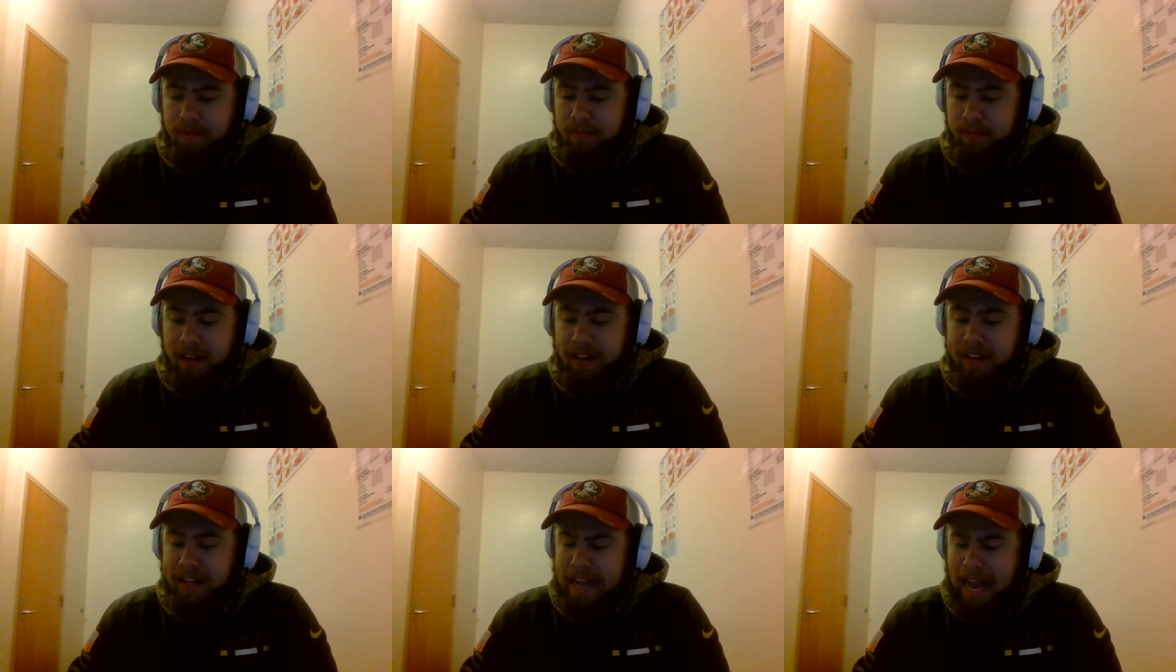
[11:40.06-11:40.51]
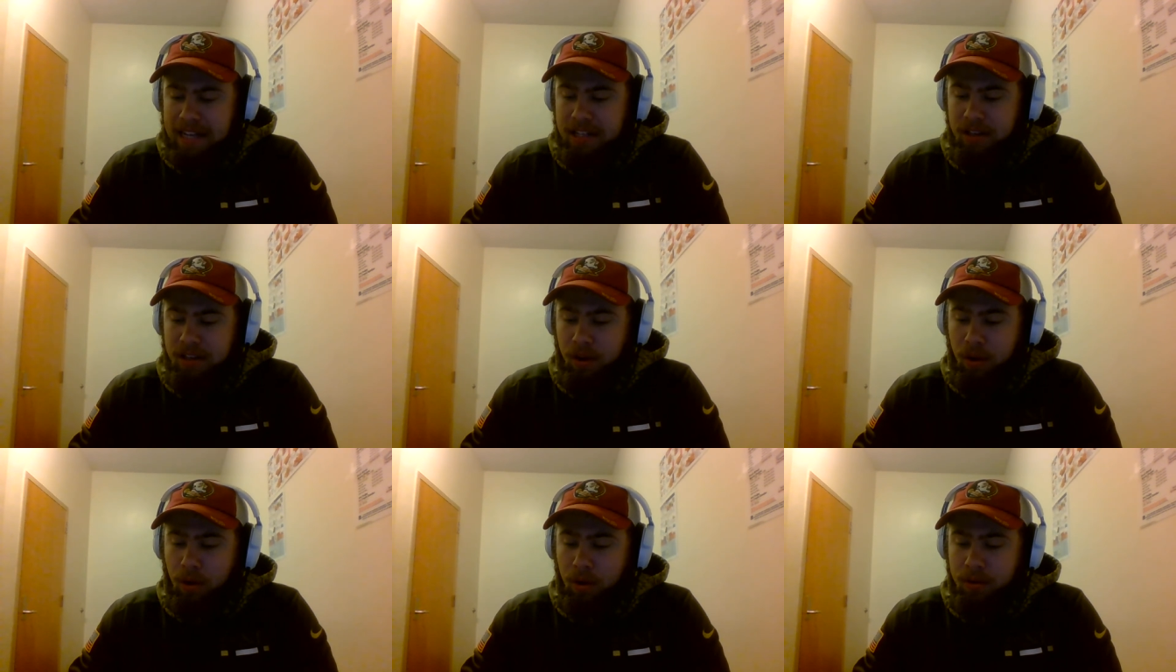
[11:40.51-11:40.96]
But
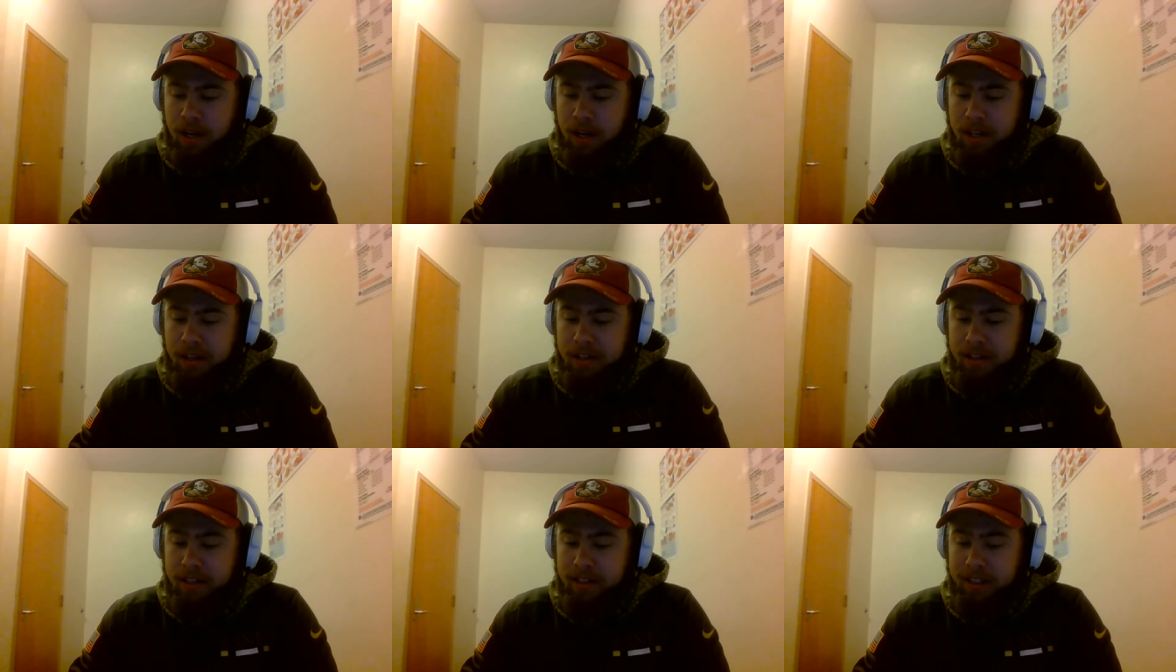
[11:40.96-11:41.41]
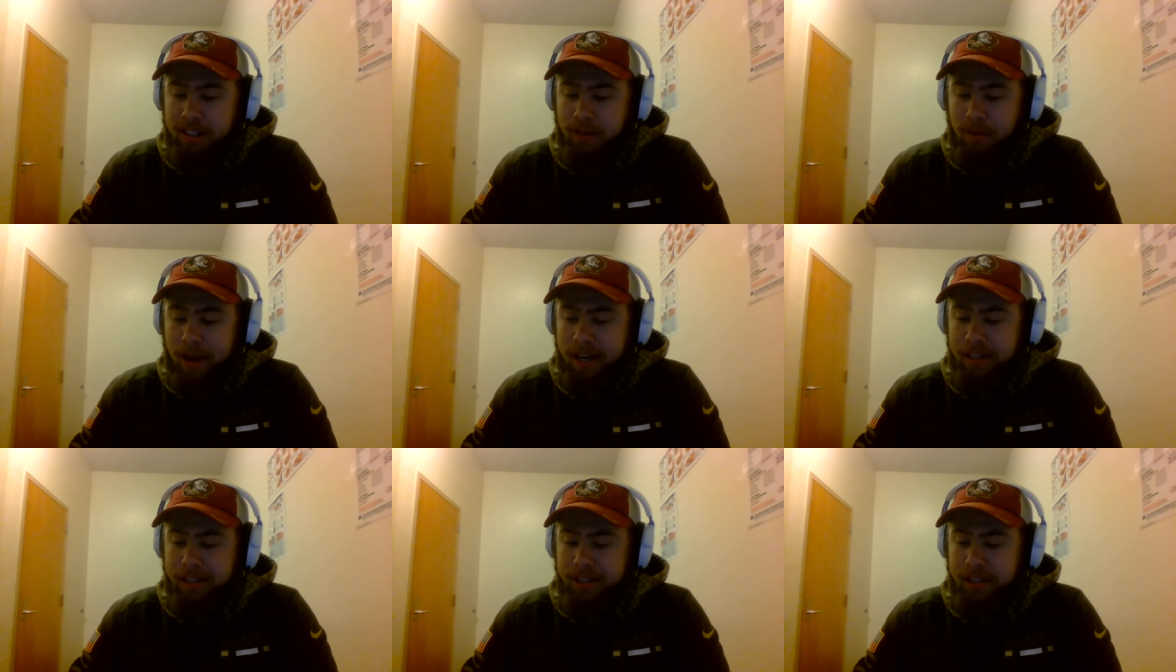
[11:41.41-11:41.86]
that's a whole nother
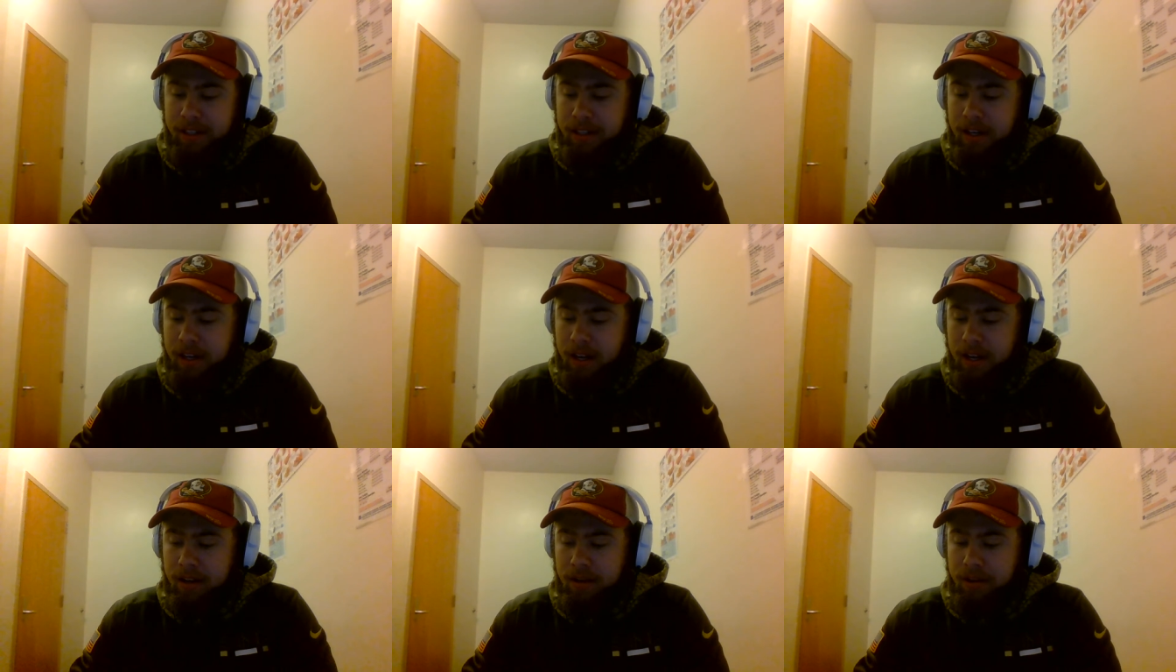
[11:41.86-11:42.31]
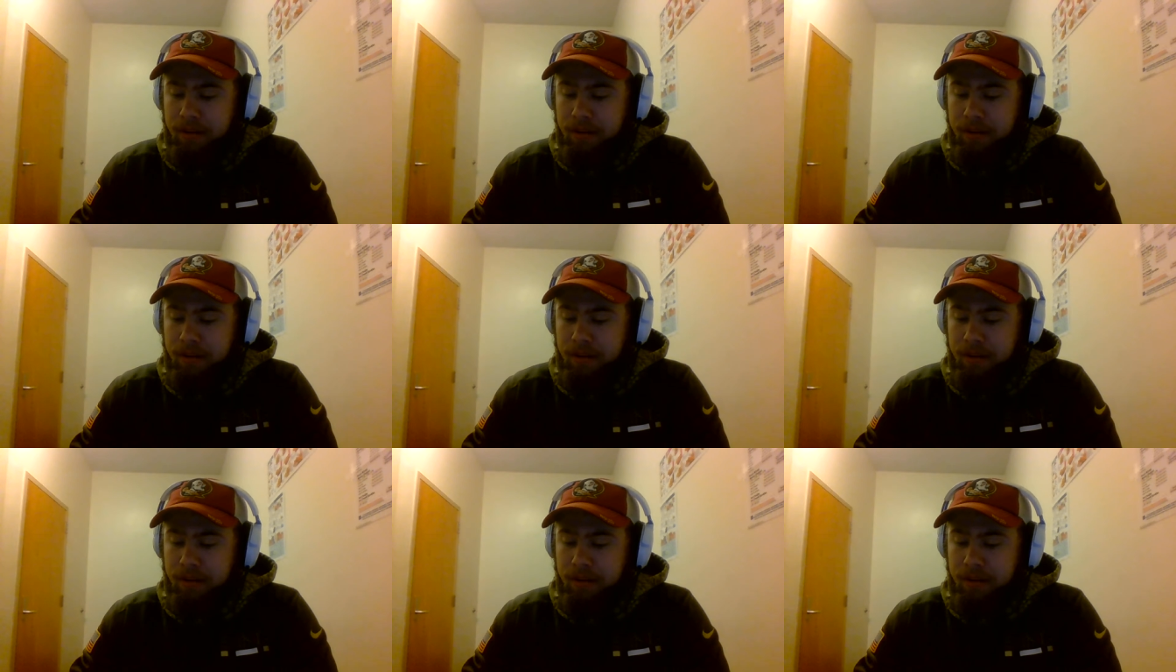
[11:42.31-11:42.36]
situation.